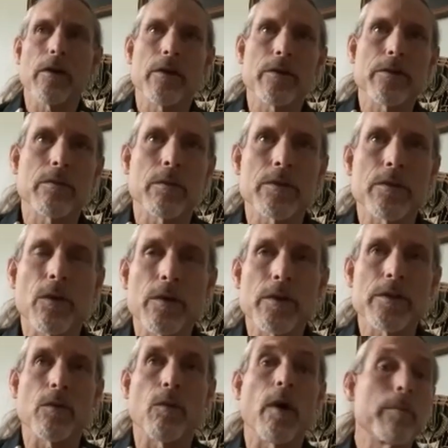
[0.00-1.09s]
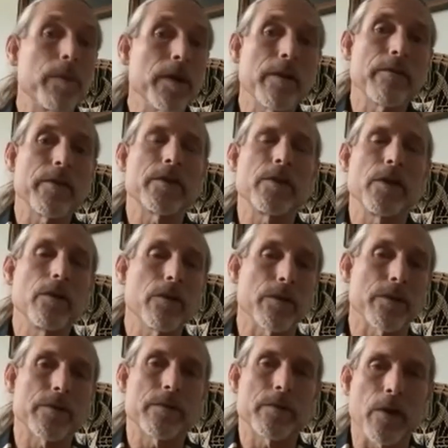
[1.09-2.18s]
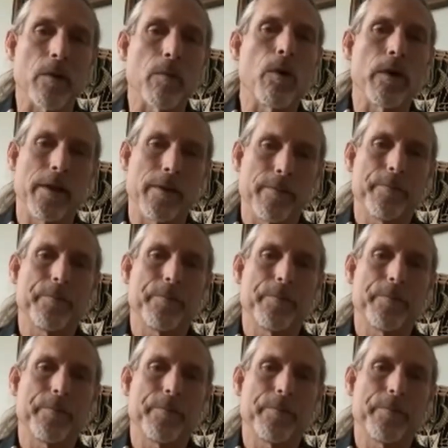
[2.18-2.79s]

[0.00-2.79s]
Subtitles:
there's what's known as the wiping of the tears ceremony,